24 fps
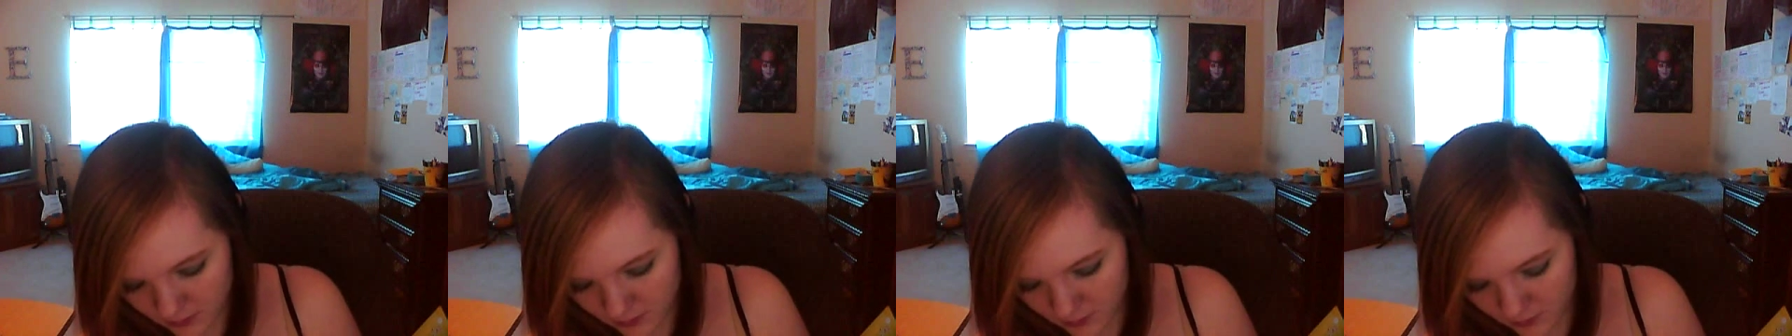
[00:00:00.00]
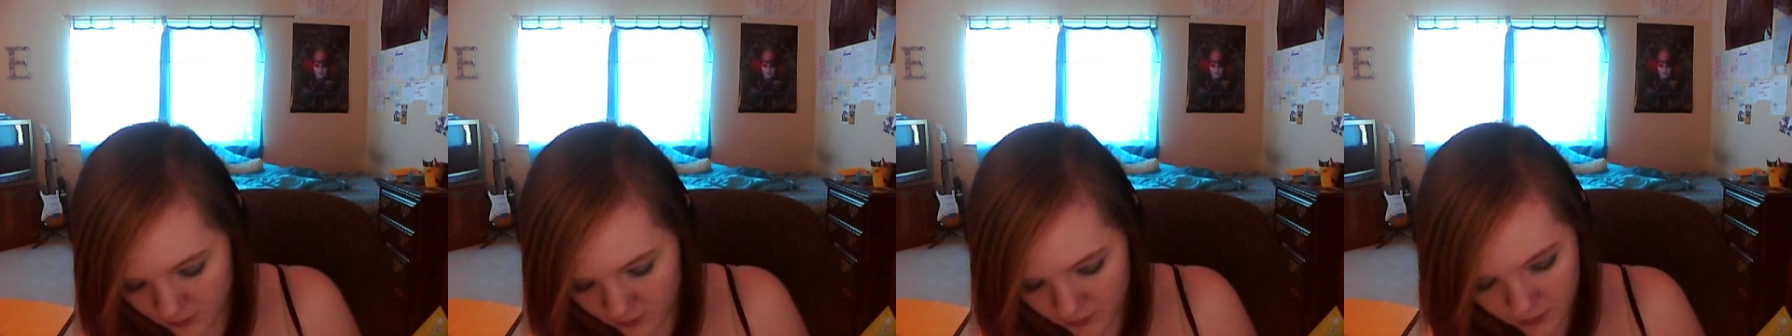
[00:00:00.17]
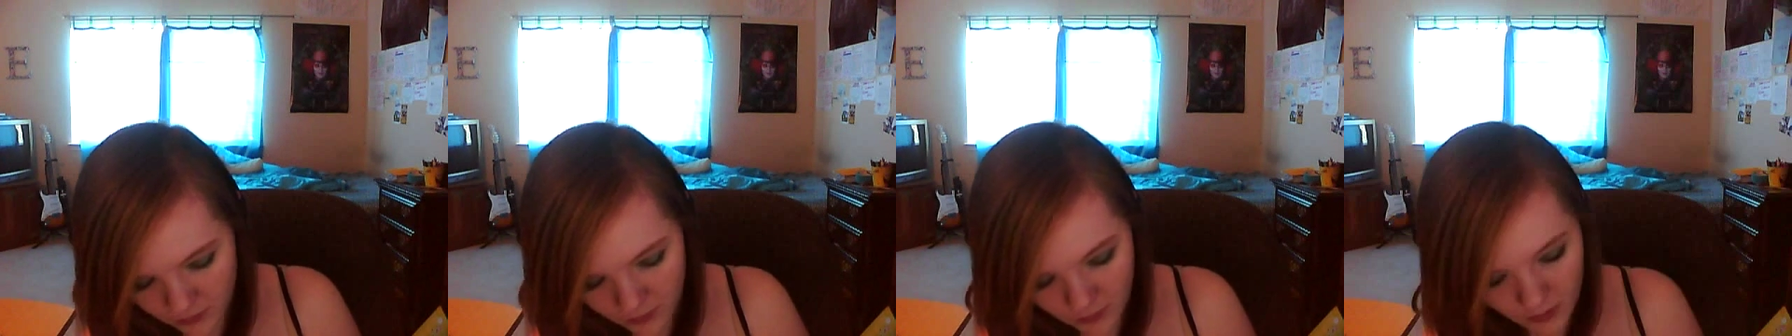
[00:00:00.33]

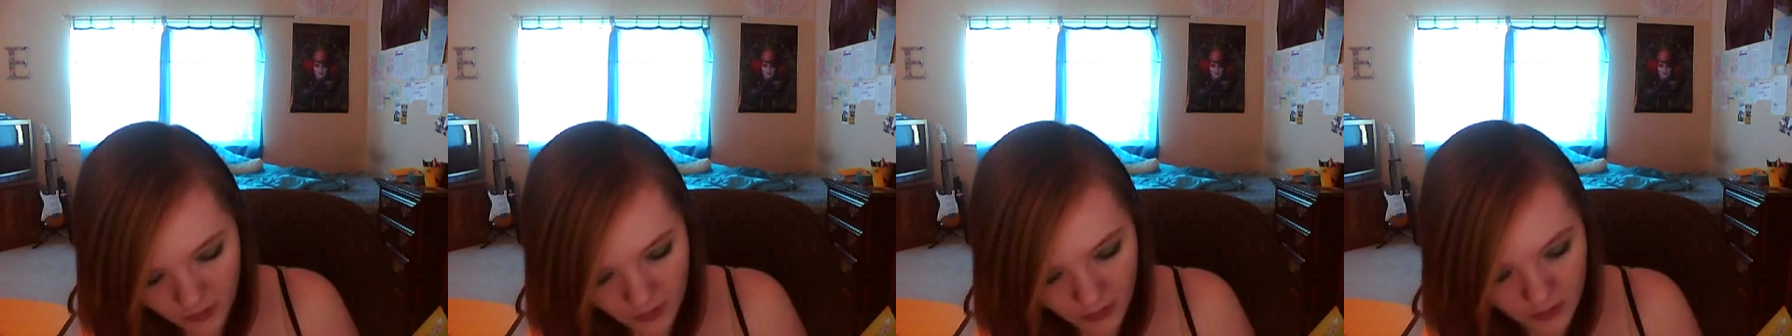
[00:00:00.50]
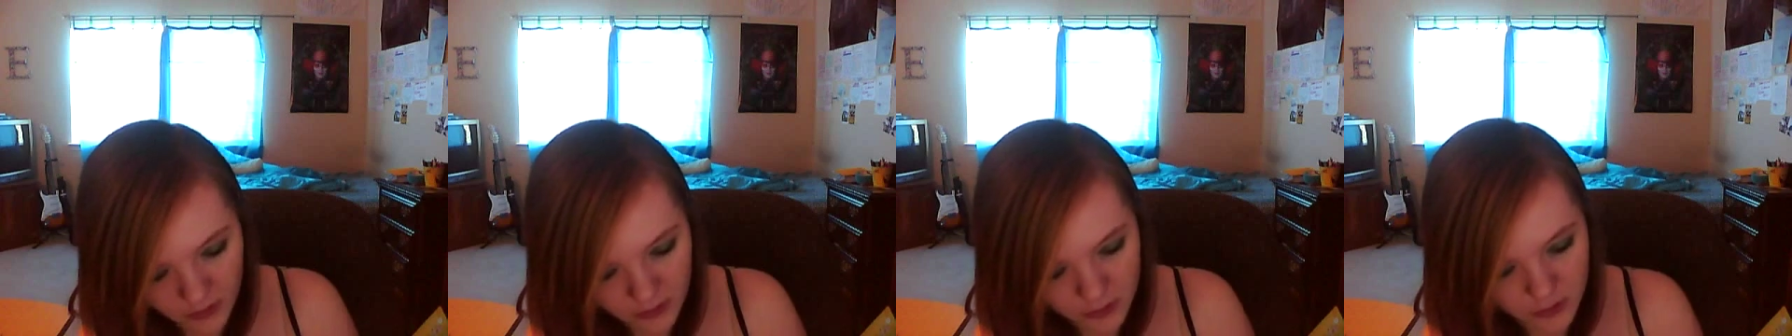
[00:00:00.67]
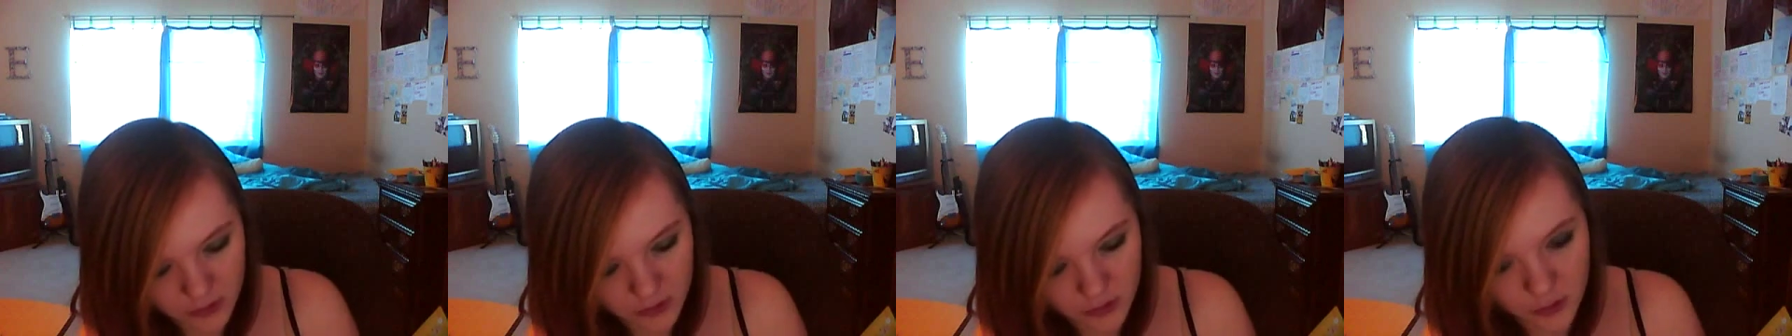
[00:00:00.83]
And
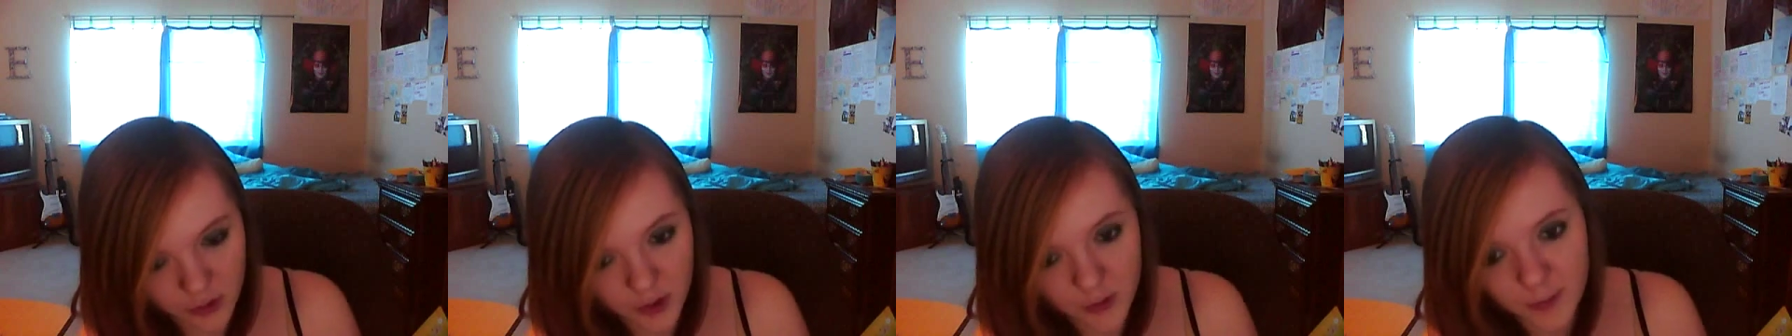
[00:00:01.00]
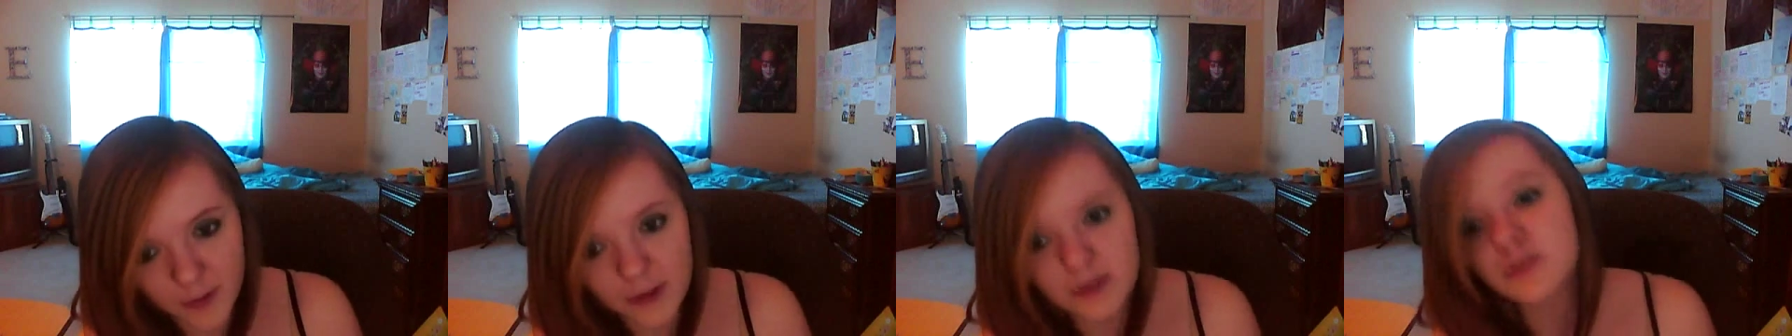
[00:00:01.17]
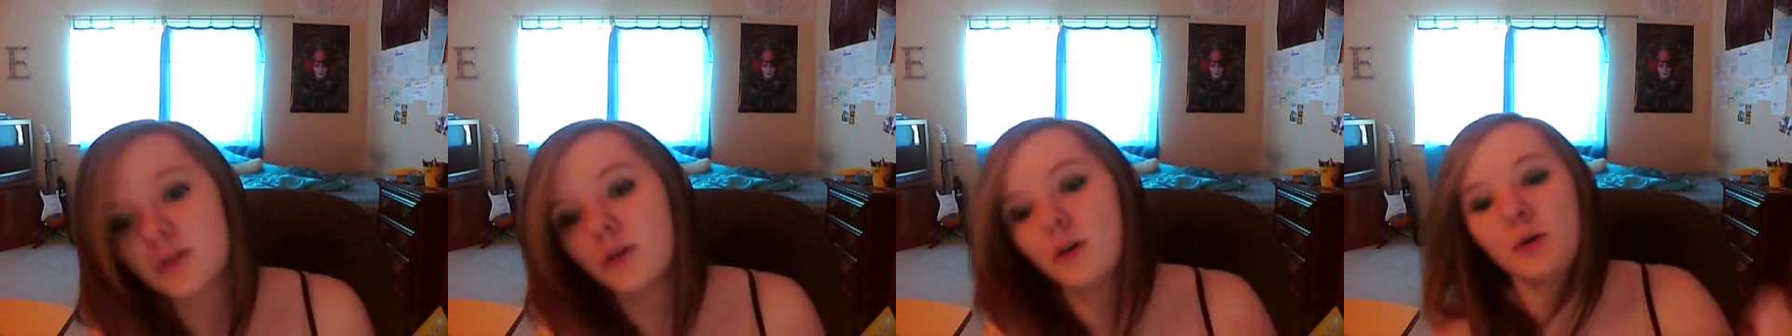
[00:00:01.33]

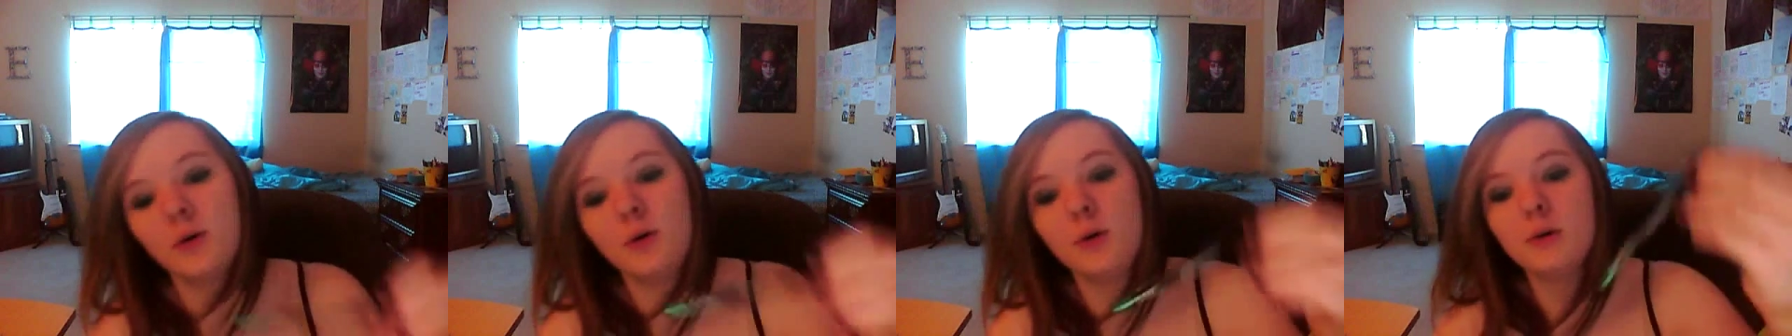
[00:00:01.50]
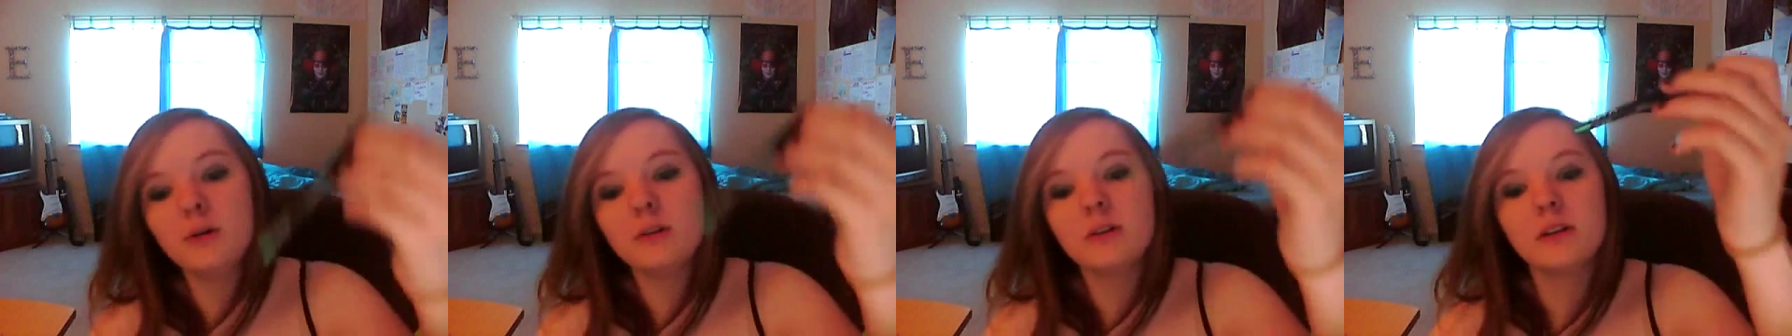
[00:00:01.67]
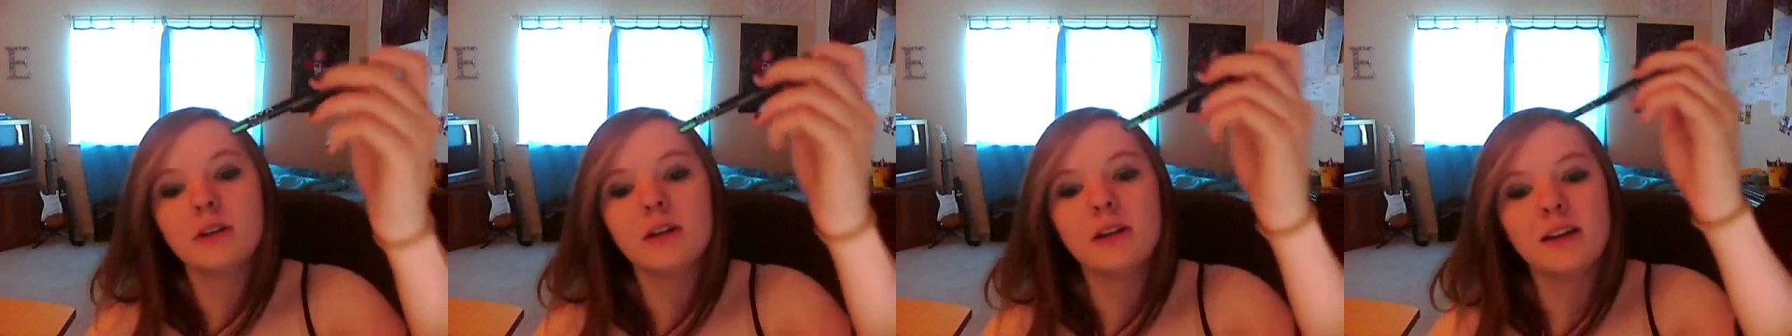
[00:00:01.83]

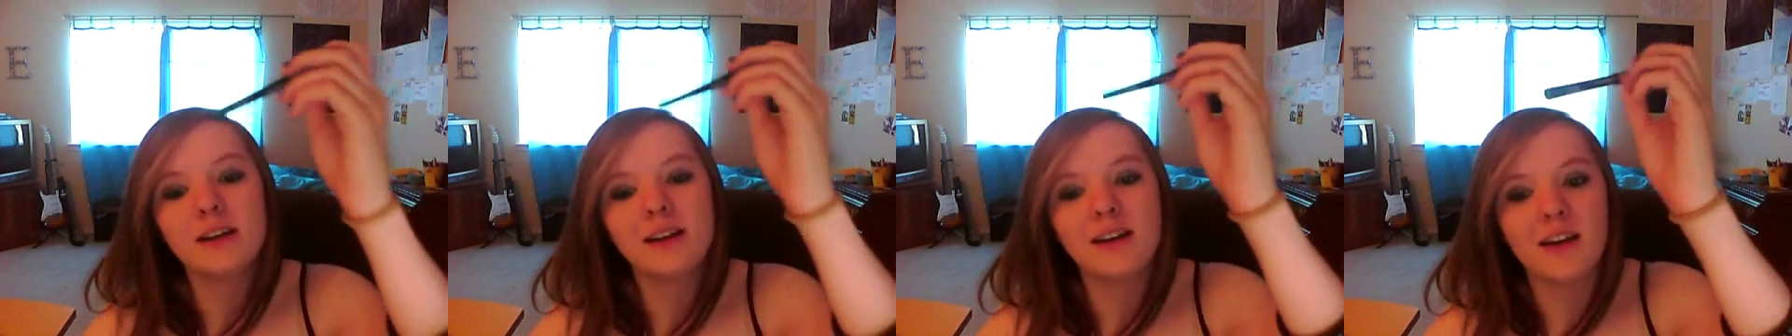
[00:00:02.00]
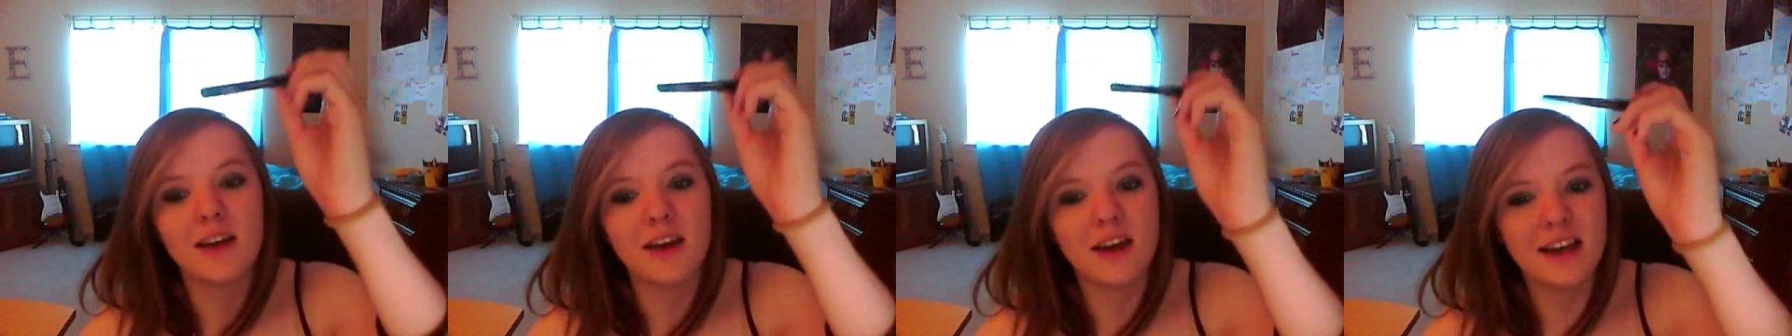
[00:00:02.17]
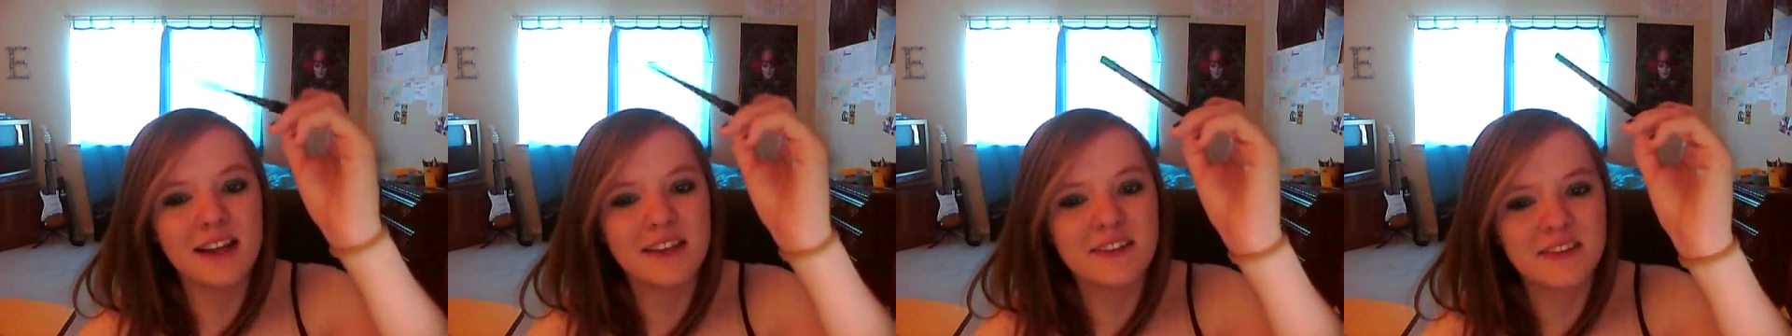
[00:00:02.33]
truth be
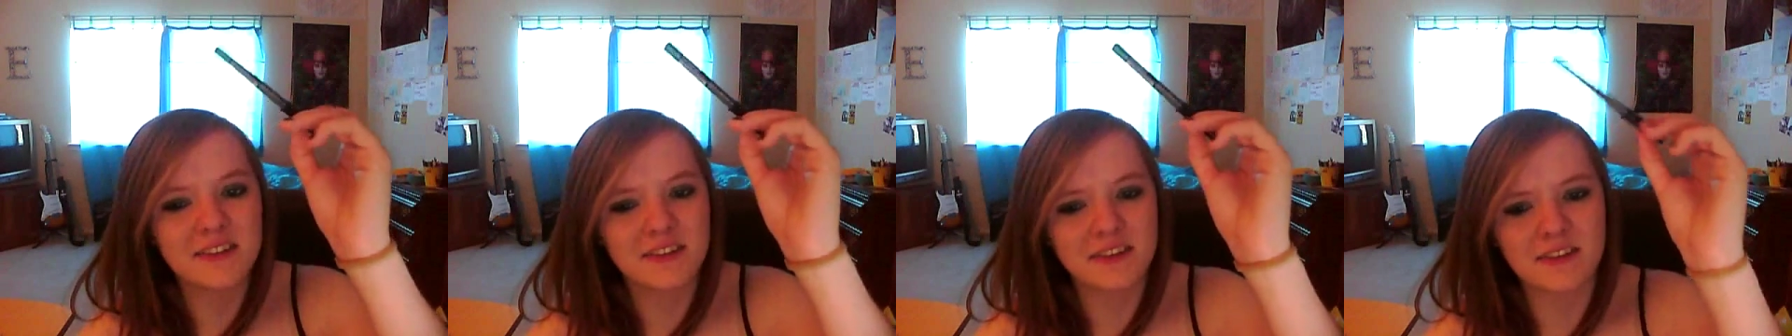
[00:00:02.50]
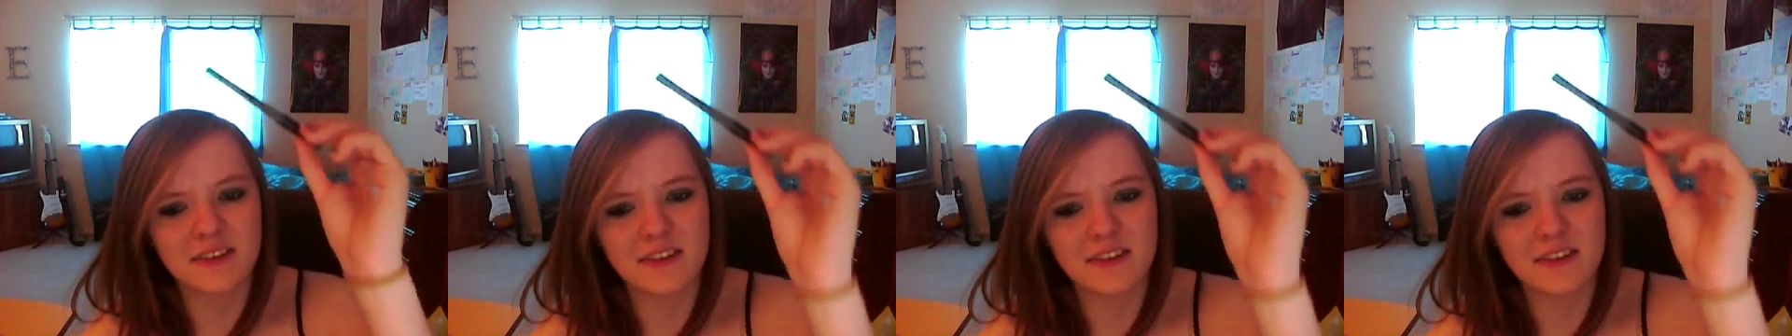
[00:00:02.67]
told,